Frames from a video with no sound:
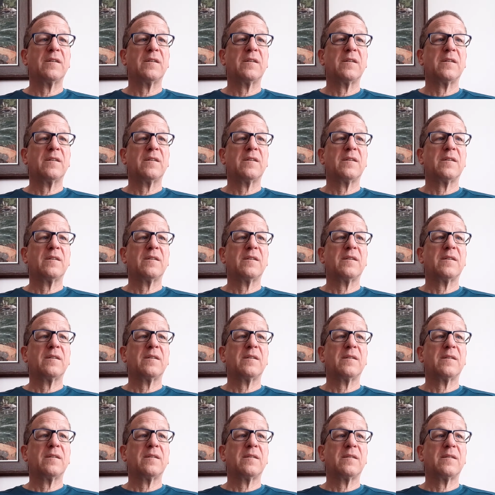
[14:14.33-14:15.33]

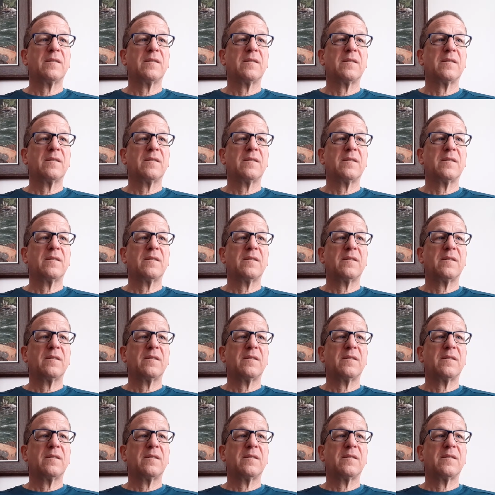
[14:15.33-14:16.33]

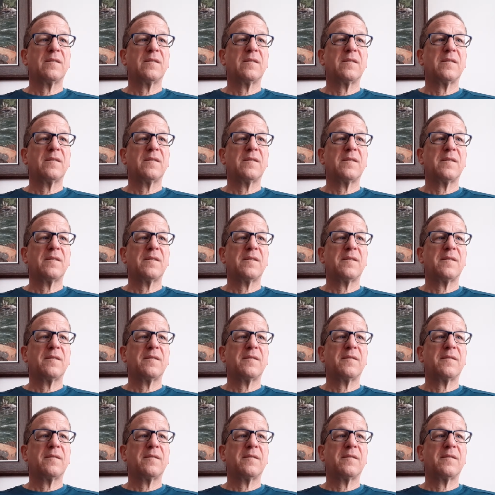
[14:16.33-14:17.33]

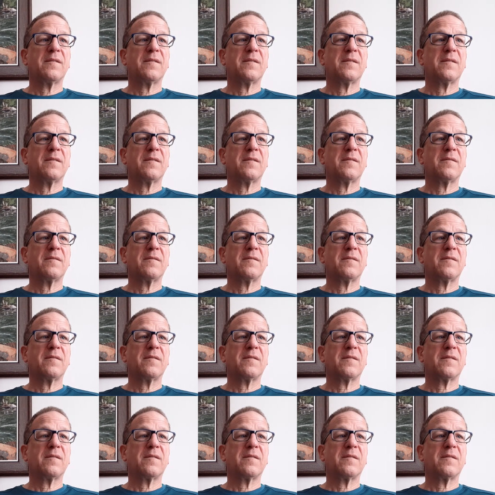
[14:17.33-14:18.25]
(no one is talking)